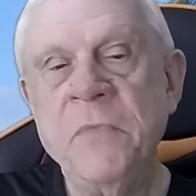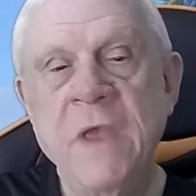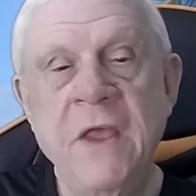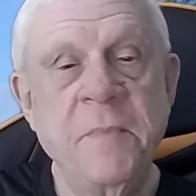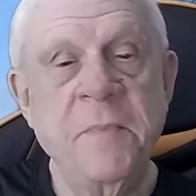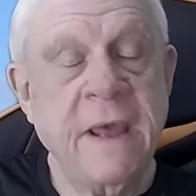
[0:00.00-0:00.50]

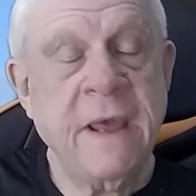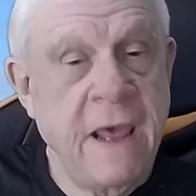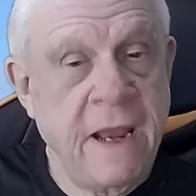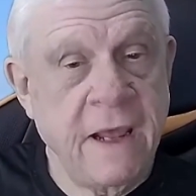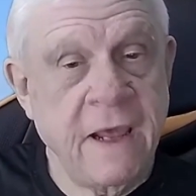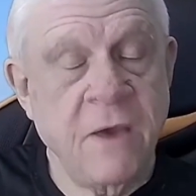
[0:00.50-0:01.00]
In the
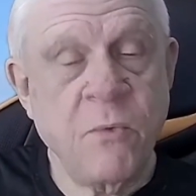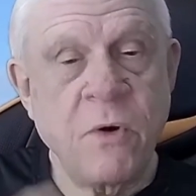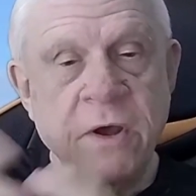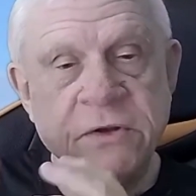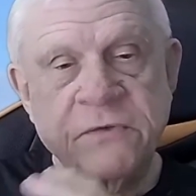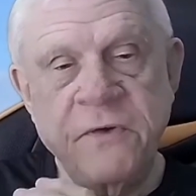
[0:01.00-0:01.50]
beginning, it
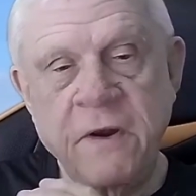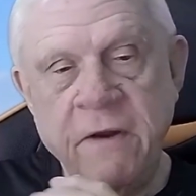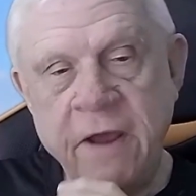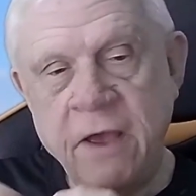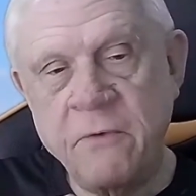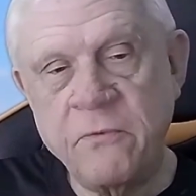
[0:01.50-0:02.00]
was
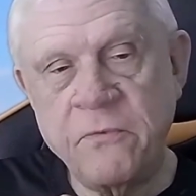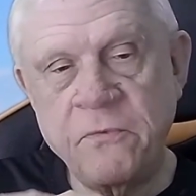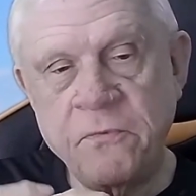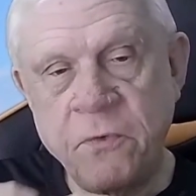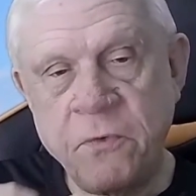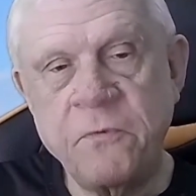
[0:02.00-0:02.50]
very
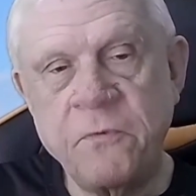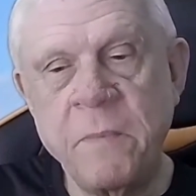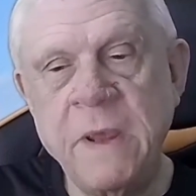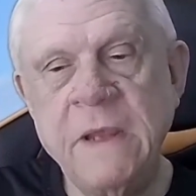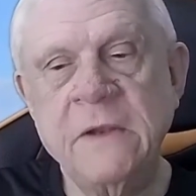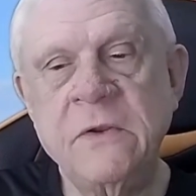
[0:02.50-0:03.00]
helpful for
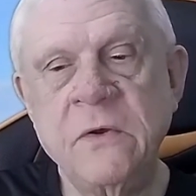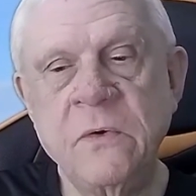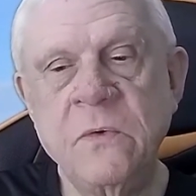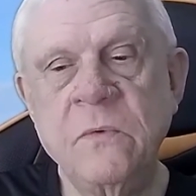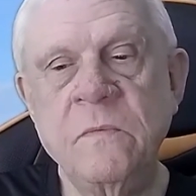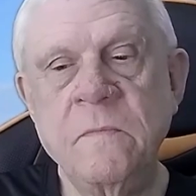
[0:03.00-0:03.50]
me
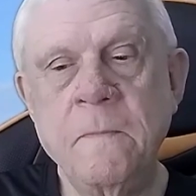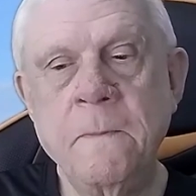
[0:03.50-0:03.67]
to